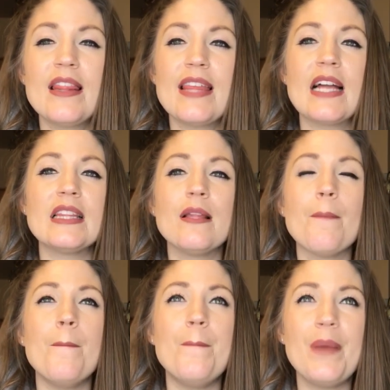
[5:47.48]

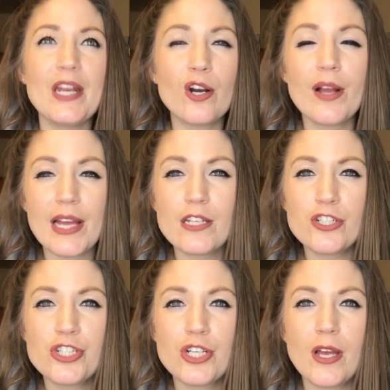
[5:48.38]
That
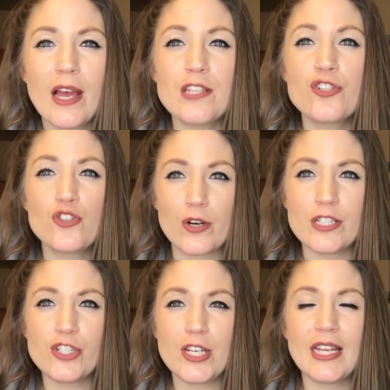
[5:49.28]
bitterish,
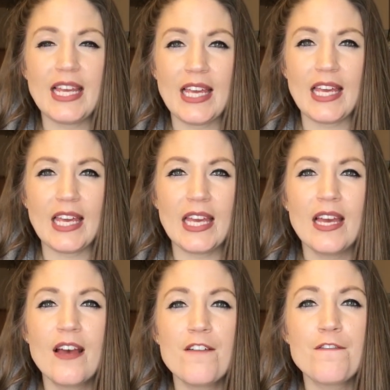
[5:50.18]
astringent-y
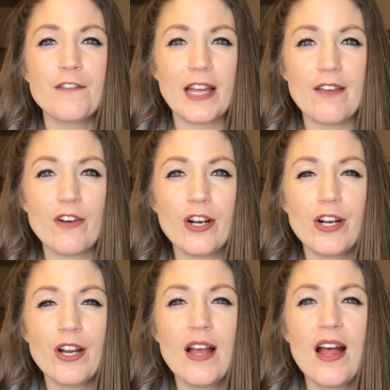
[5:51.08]

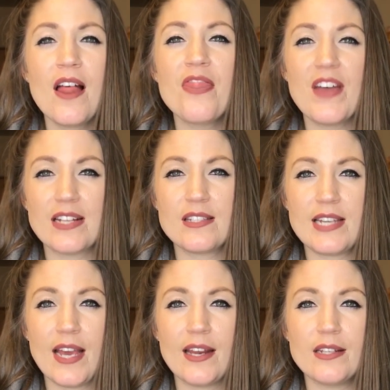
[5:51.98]
flavor, that's
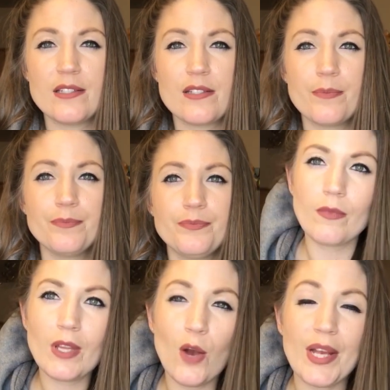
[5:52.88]
tannins.
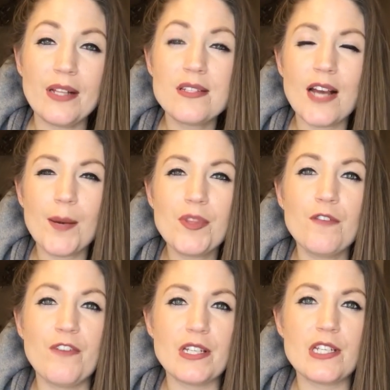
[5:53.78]
Okay, let's talk about the
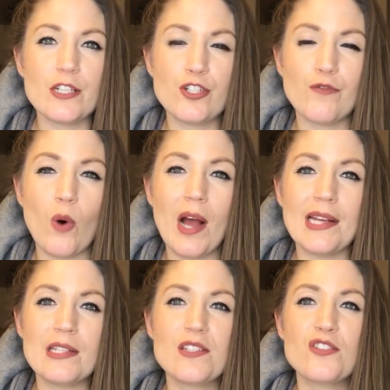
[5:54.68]
vintage of
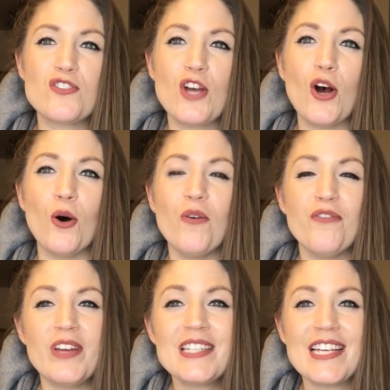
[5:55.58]
wines. So,
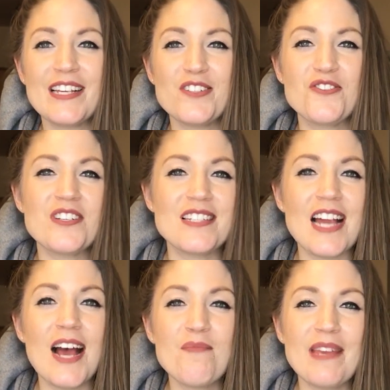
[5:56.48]
vintage does
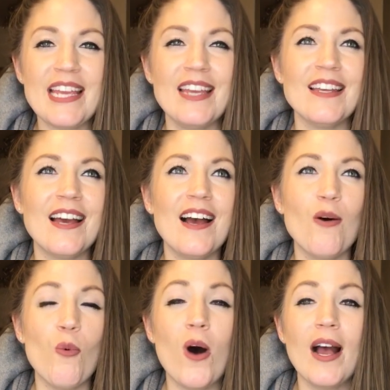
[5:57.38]
not mean a
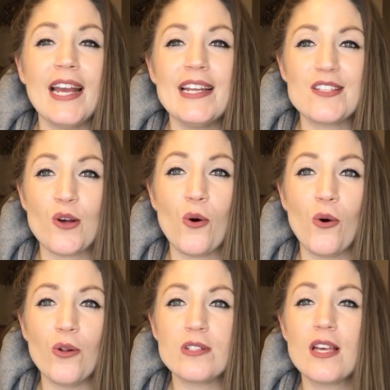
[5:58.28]
wine is
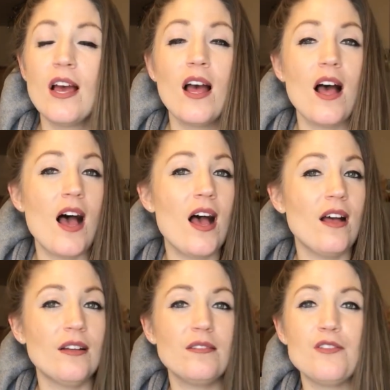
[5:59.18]
old.
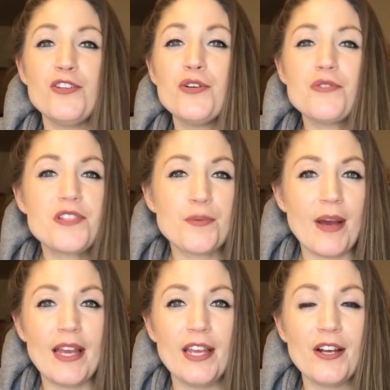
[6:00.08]
News to
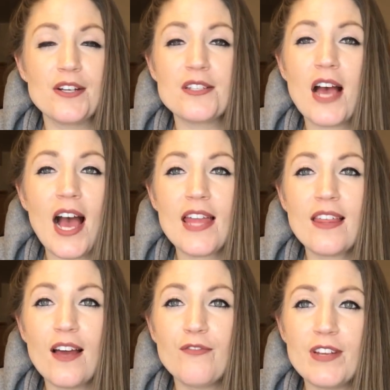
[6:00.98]
my ears. I
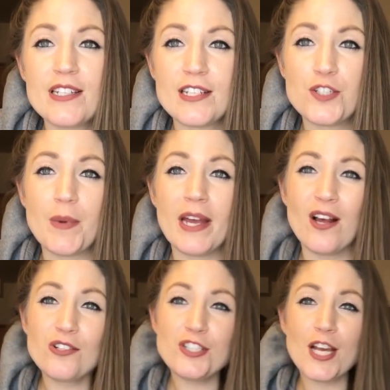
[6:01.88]
thought vintage meant,
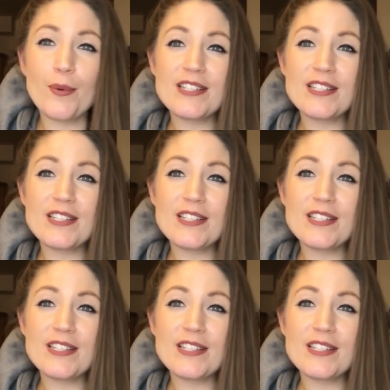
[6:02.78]
oh shit,